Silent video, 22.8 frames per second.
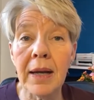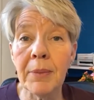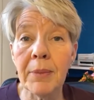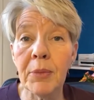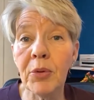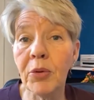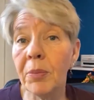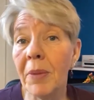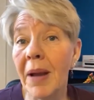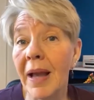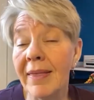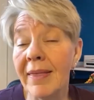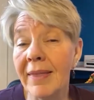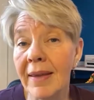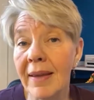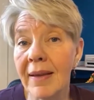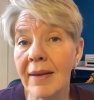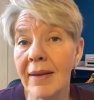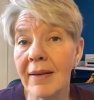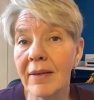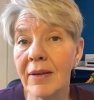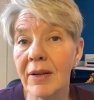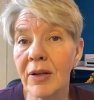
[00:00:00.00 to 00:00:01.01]
I
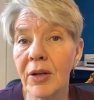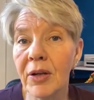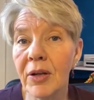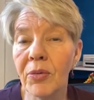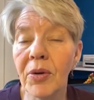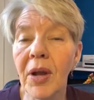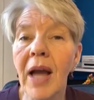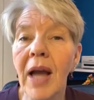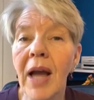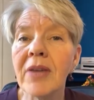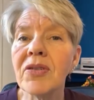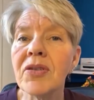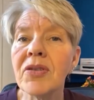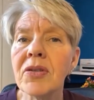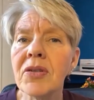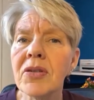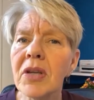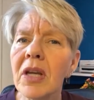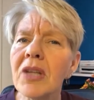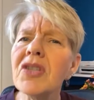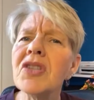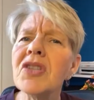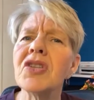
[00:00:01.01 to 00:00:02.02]
think, not
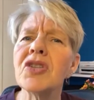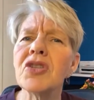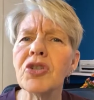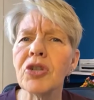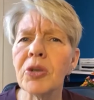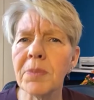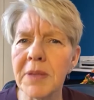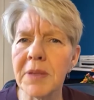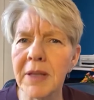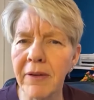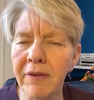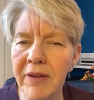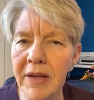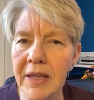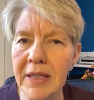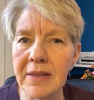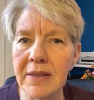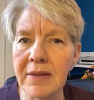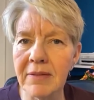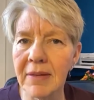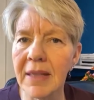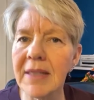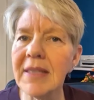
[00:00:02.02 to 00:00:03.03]
just in terms of
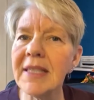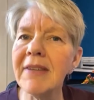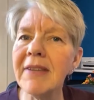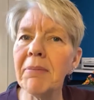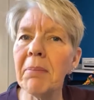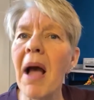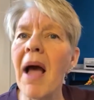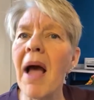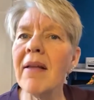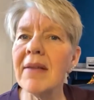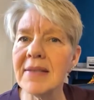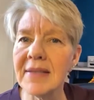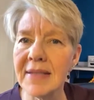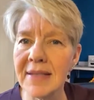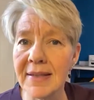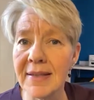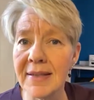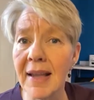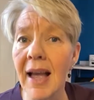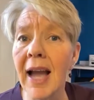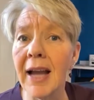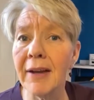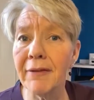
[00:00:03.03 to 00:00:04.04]
his, let's leave
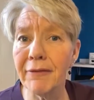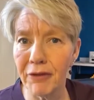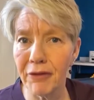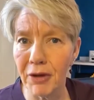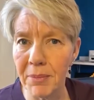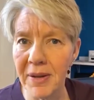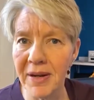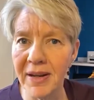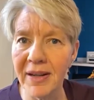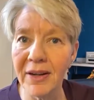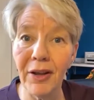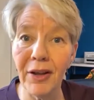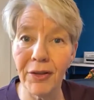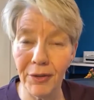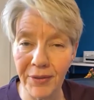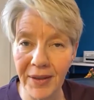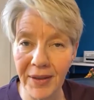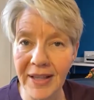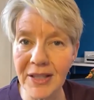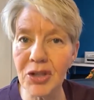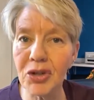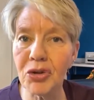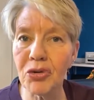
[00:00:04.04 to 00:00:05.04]
policy aside for a minute,
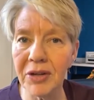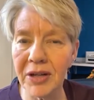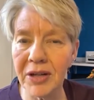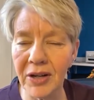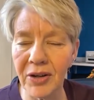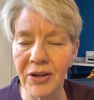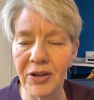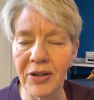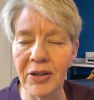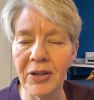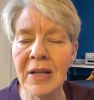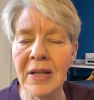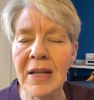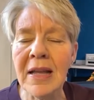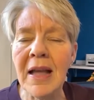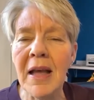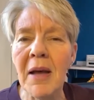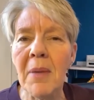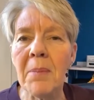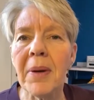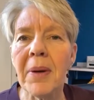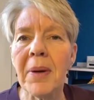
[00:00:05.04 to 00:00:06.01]
although that's critical,